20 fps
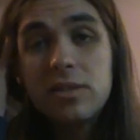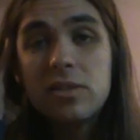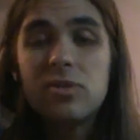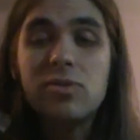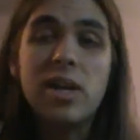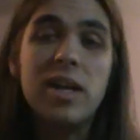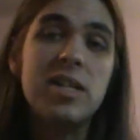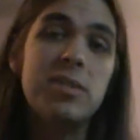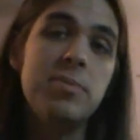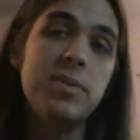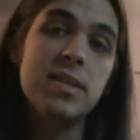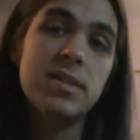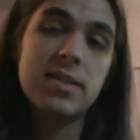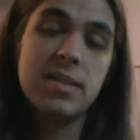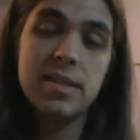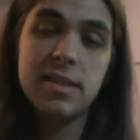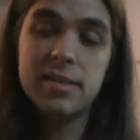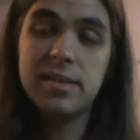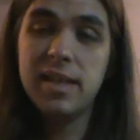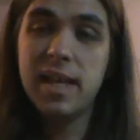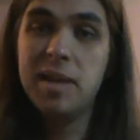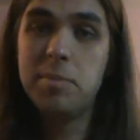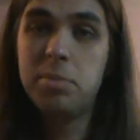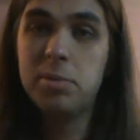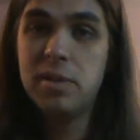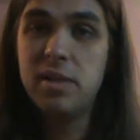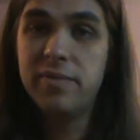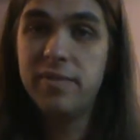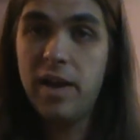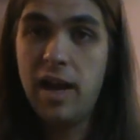strikes me as an
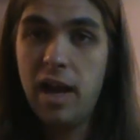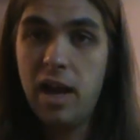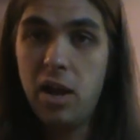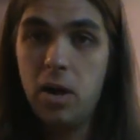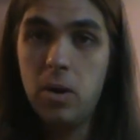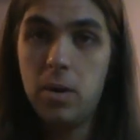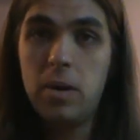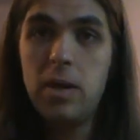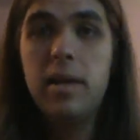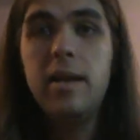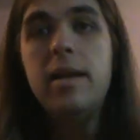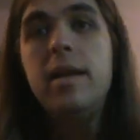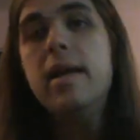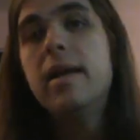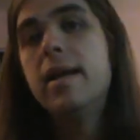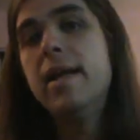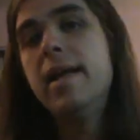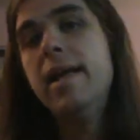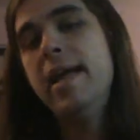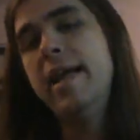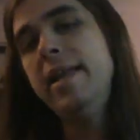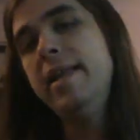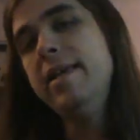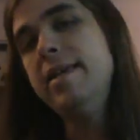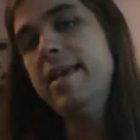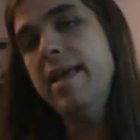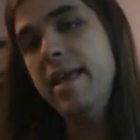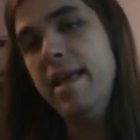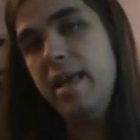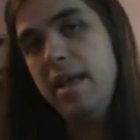example of how any
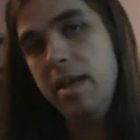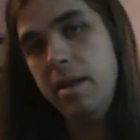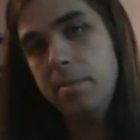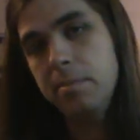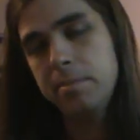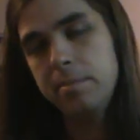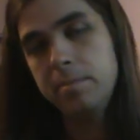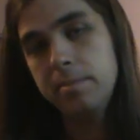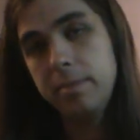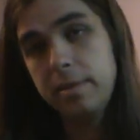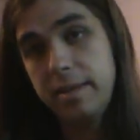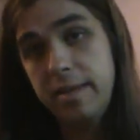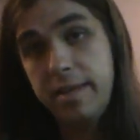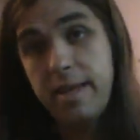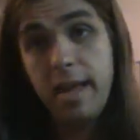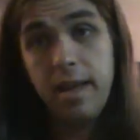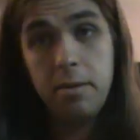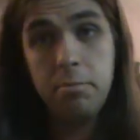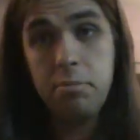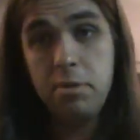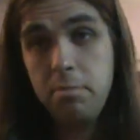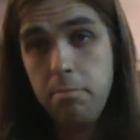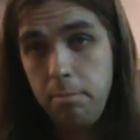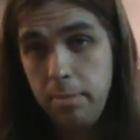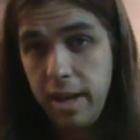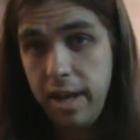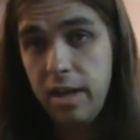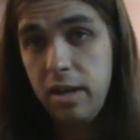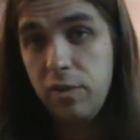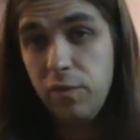game can be
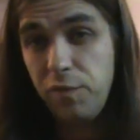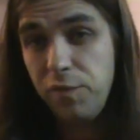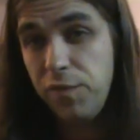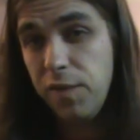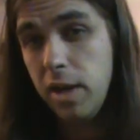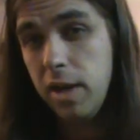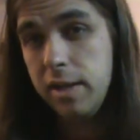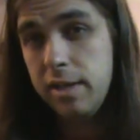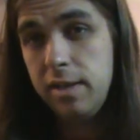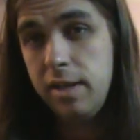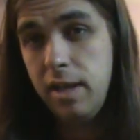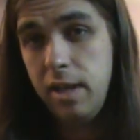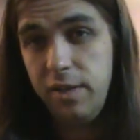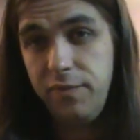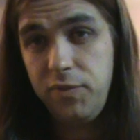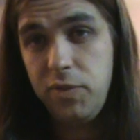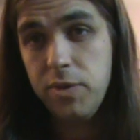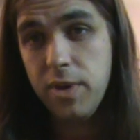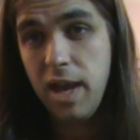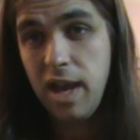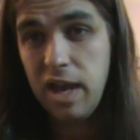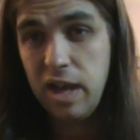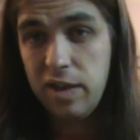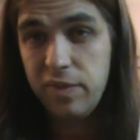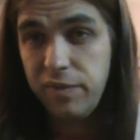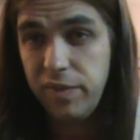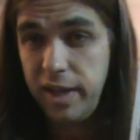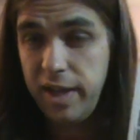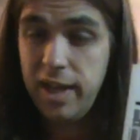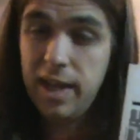made fun if you
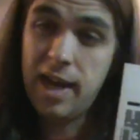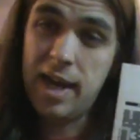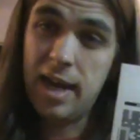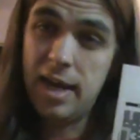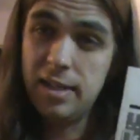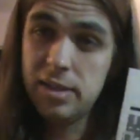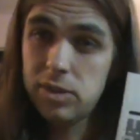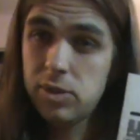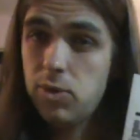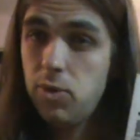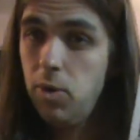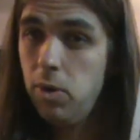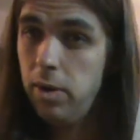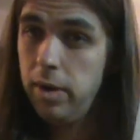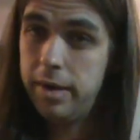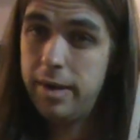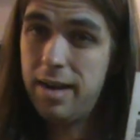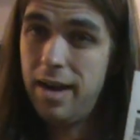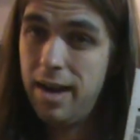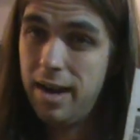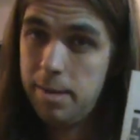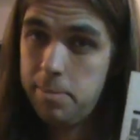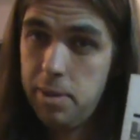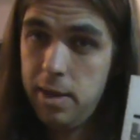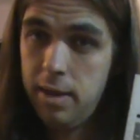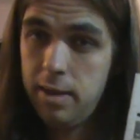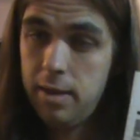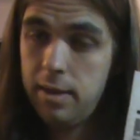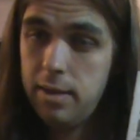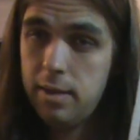have a high score
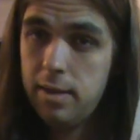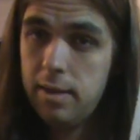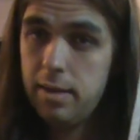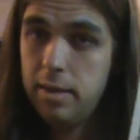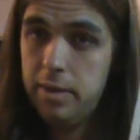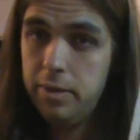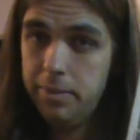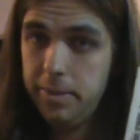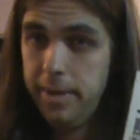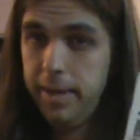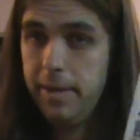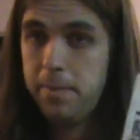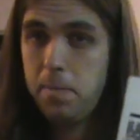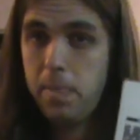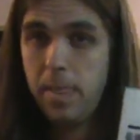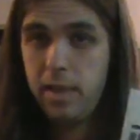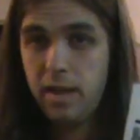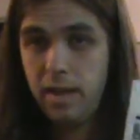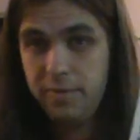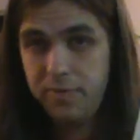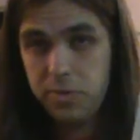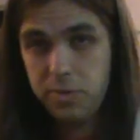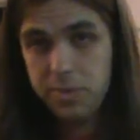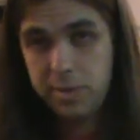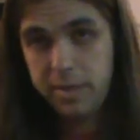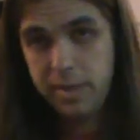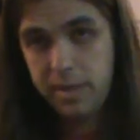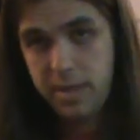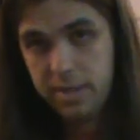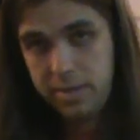economy, right? If
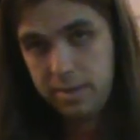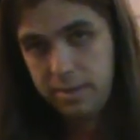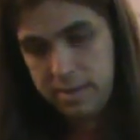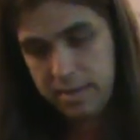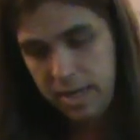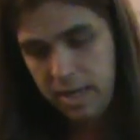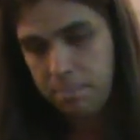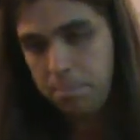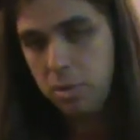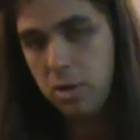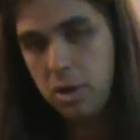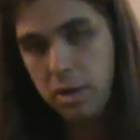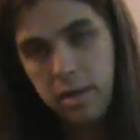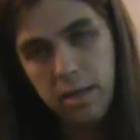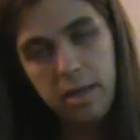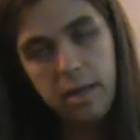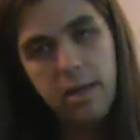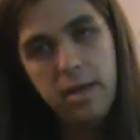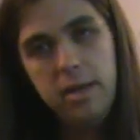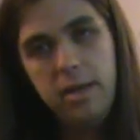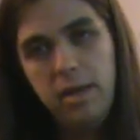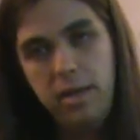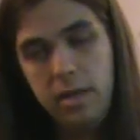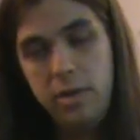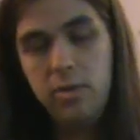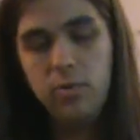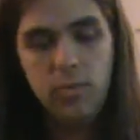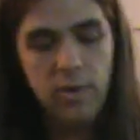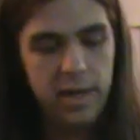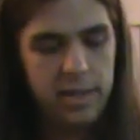you take a book
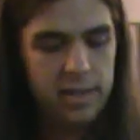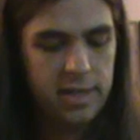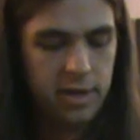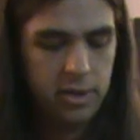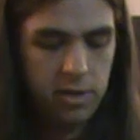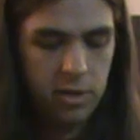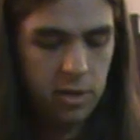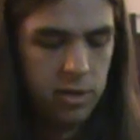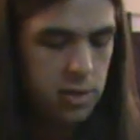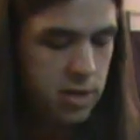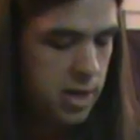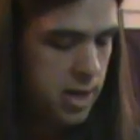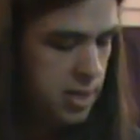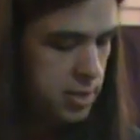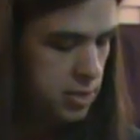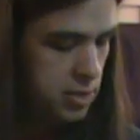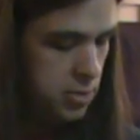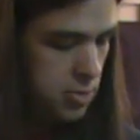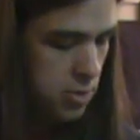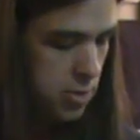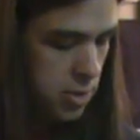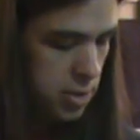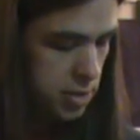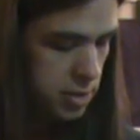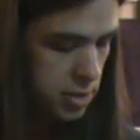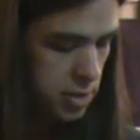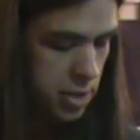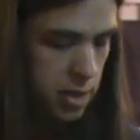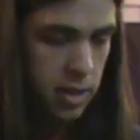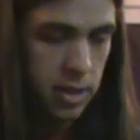and you write down all your high
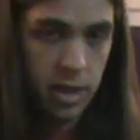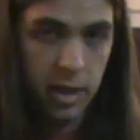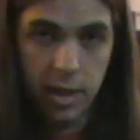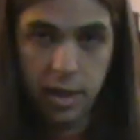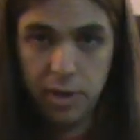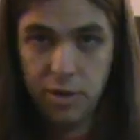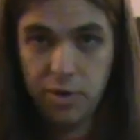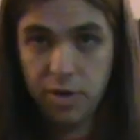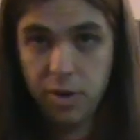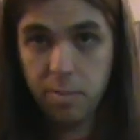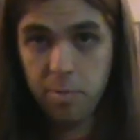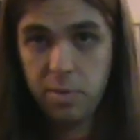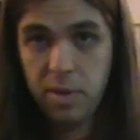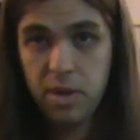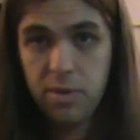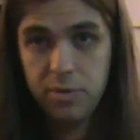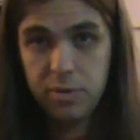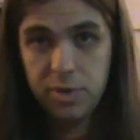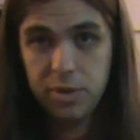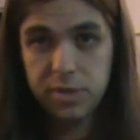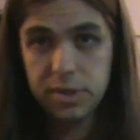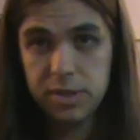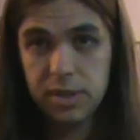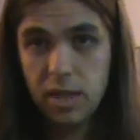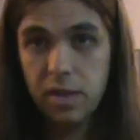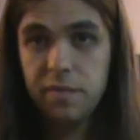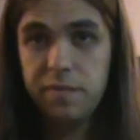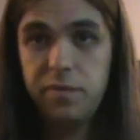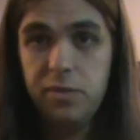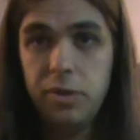scores and you compete with
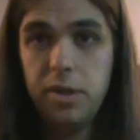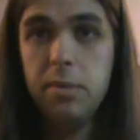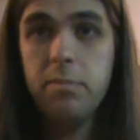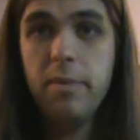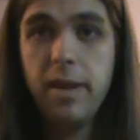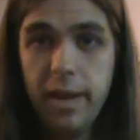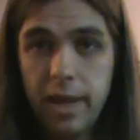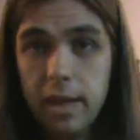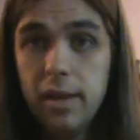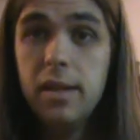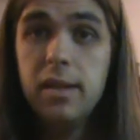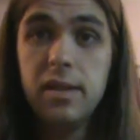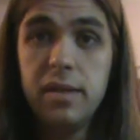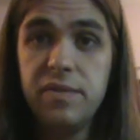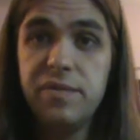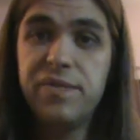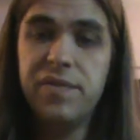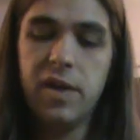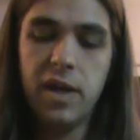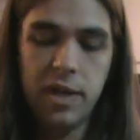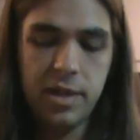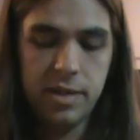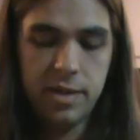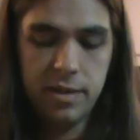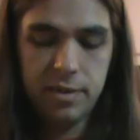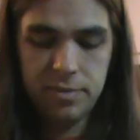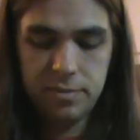yourself, you can make anything fun.